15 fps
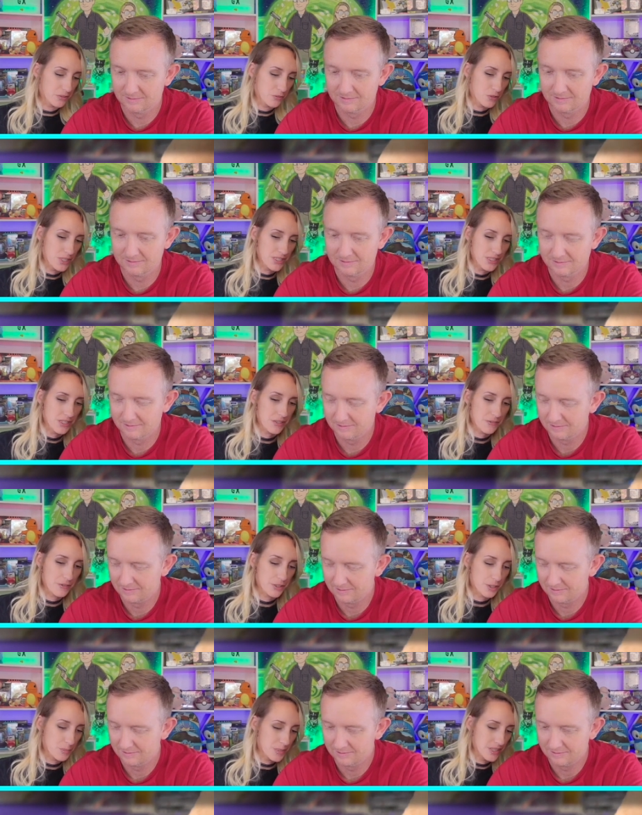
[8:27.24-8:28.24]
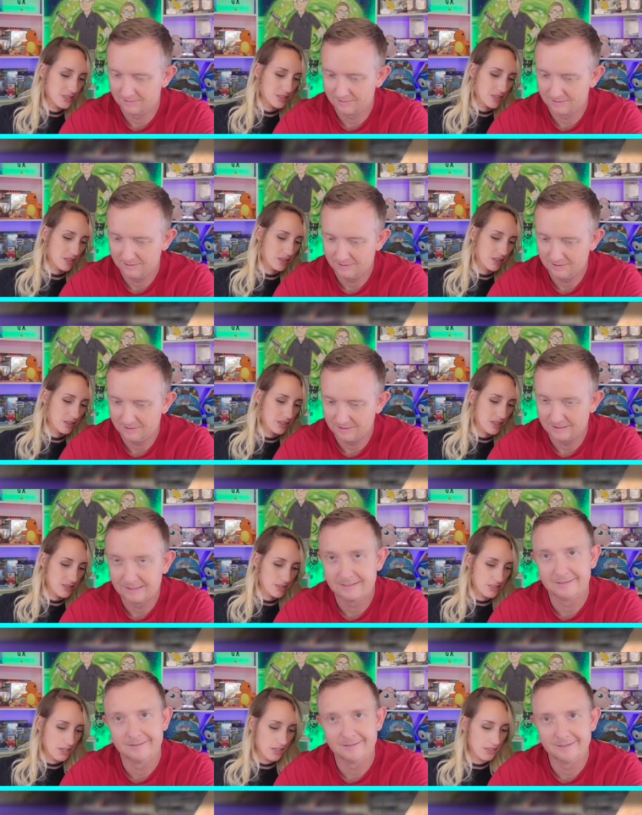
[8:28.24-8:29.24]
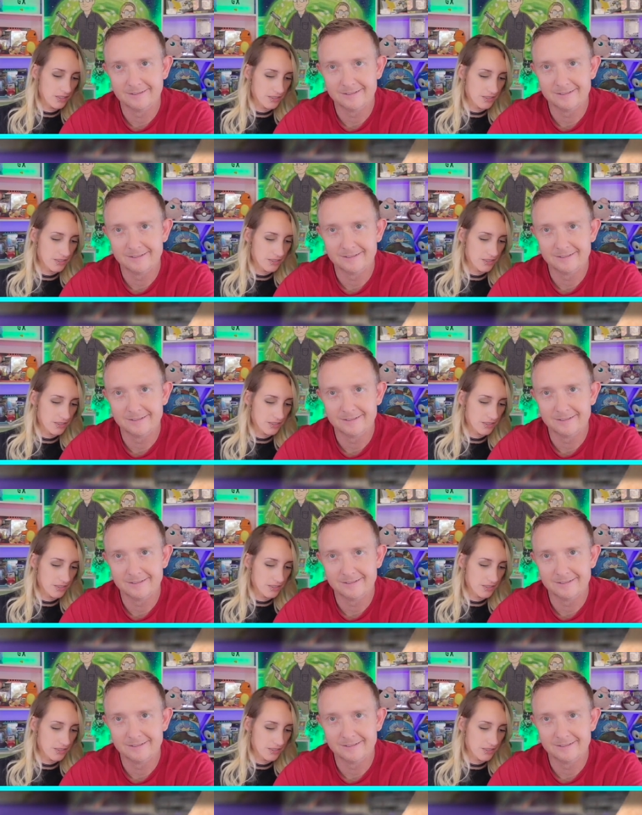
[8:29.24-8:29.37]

Speaker 1: risking it for the biscuit on this set.